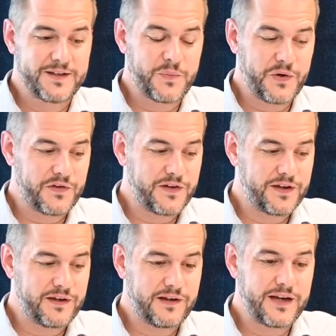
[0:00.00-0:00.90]
But
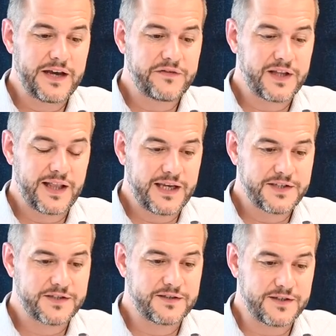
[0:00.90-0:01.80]

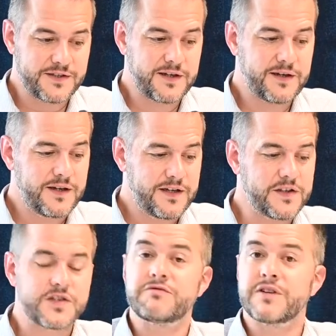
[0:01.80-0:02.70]
nevertheless, there's
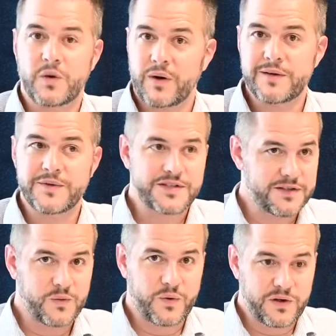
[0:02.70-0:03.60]
a requirement in
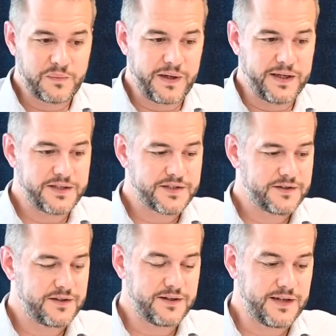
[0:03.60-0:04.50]
the workplace,
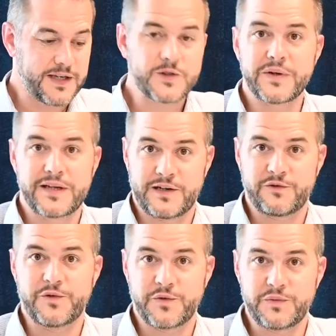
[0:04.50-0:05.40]
and has been now
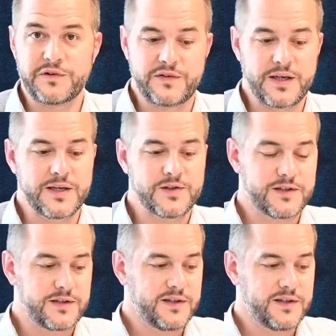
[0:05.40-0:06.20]
for a number of years,